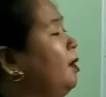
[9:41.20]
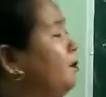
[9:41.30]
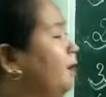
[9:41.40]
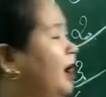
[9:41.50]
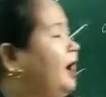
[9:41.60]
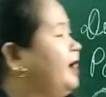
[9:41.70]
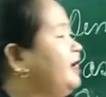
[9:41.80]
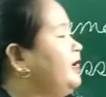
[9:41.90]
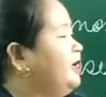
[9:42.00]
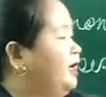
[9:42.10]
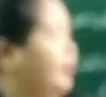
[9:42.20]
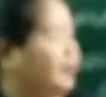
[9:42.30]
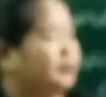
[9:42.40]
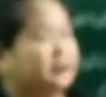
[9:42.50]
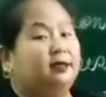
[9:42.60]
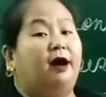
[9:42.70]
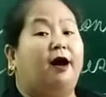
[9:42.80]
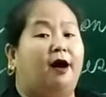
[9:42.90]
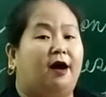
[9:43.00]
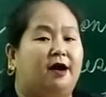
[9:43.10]
my, his,
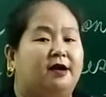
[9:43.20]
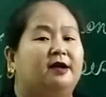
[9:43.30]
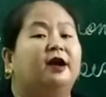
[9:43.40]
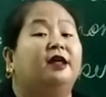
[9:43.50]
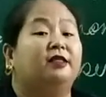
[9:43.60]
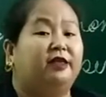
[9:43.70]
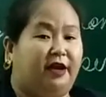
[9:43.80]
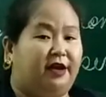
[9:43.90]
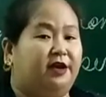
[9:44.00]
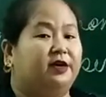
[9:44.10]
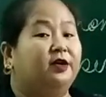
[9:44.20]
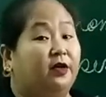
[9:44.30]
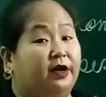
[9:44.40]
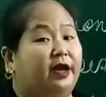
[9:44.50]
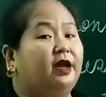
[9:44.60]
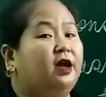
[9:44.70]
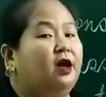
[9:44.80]
her, their. Okay.